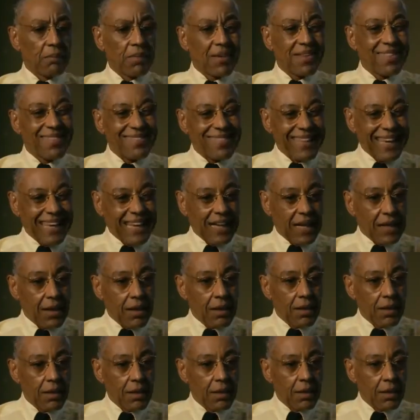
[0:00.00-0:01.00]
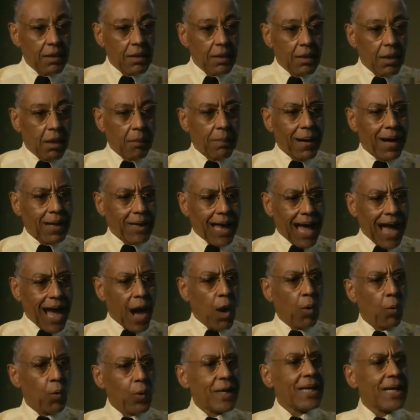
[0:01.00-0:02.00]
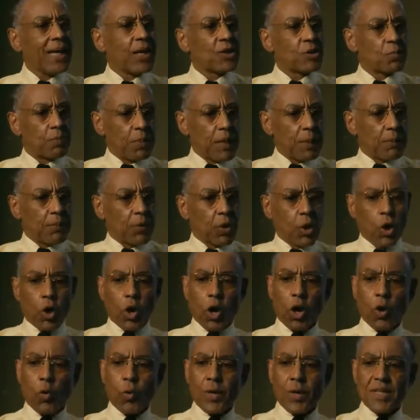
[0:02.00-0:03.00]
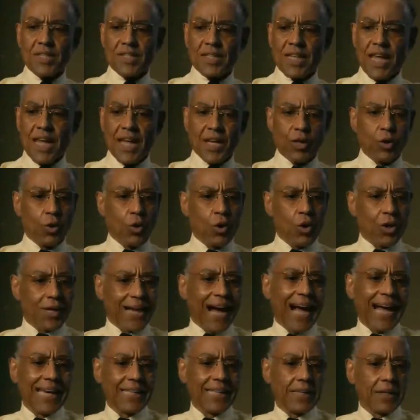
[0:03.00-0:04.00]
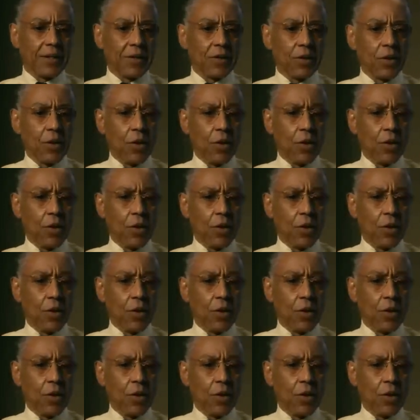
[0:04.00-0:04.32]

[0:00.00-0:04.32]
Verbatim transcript: me think about how we as people are always led or guided